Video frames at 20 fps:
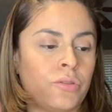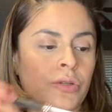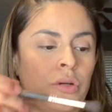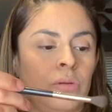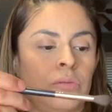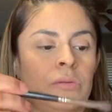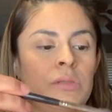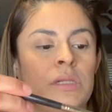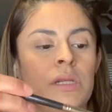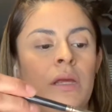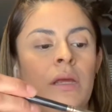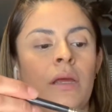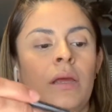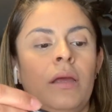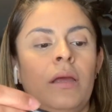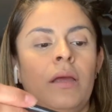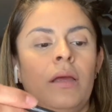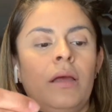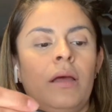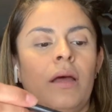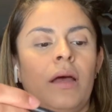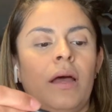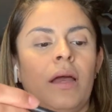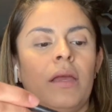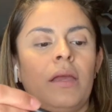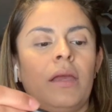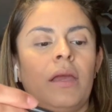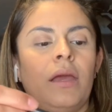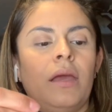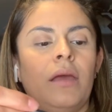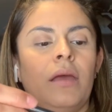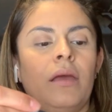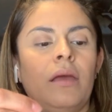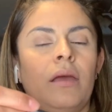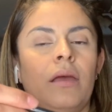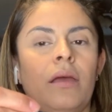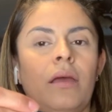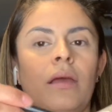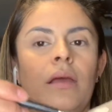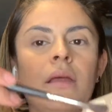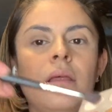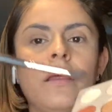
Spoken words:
subscriptions, but I